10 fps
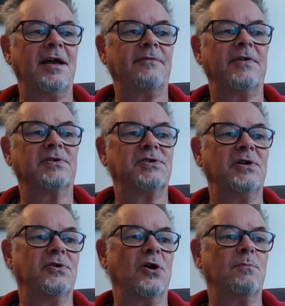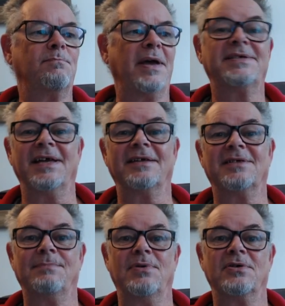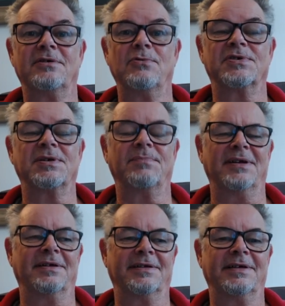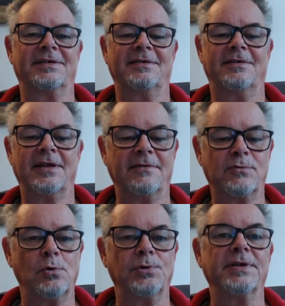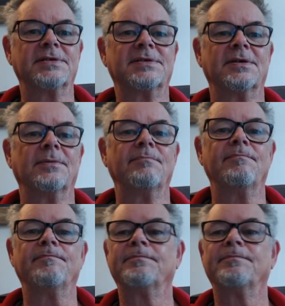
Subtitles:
FL Studio Basic Debugger or something like that. I think I've called this, let me